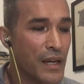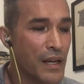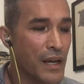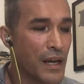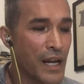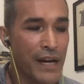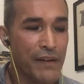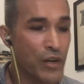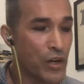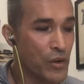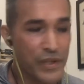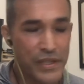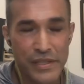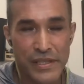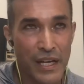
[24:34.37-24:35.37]
And I've
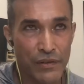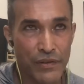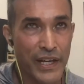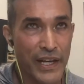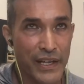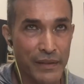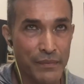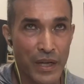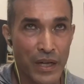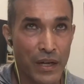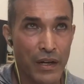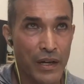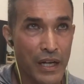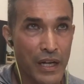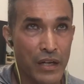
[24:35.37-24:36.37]
always held that in my
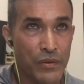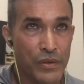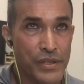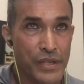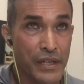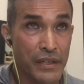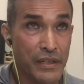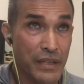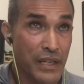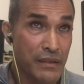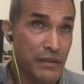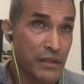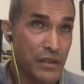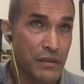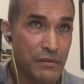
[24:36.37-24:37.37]
heart.
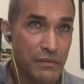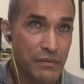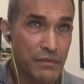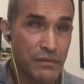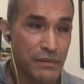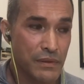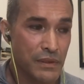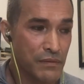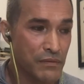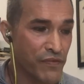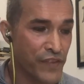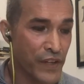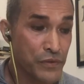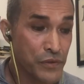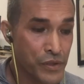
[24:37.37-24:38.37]
It
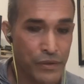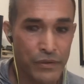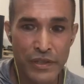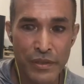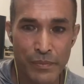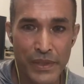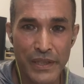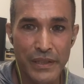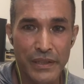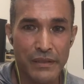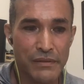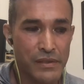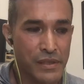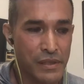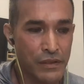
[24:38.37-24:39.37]
felt true to me.
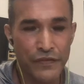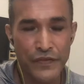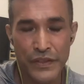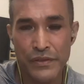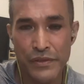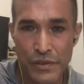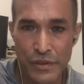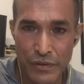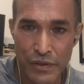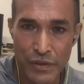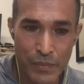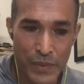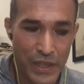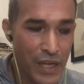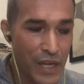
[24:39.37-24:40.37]
It still feels true to
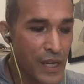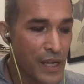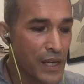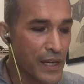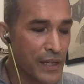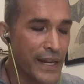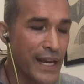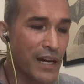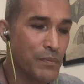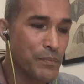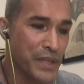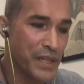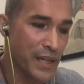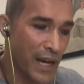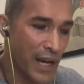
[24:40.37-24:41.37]
me. And now
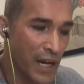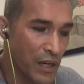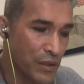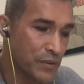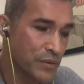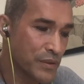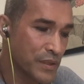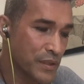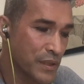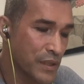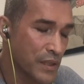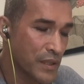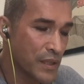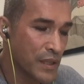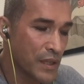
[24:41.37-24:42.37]
being out
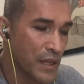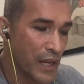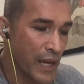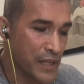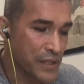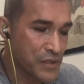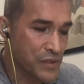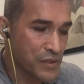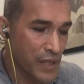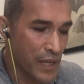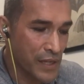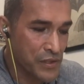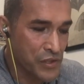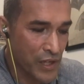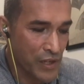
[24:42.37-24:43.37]
as
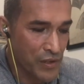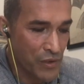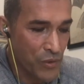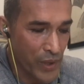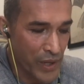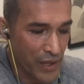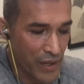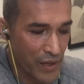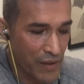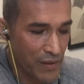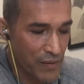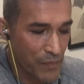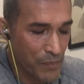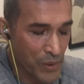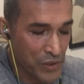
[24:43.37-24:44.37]

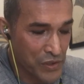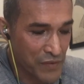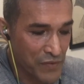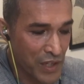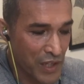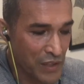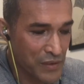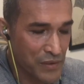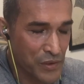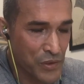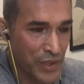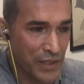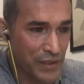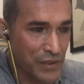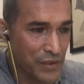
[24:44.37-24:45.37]
genderqueer, person of color,
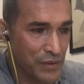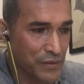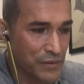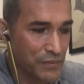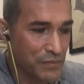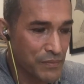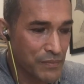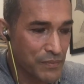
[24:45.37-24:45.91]
trying to,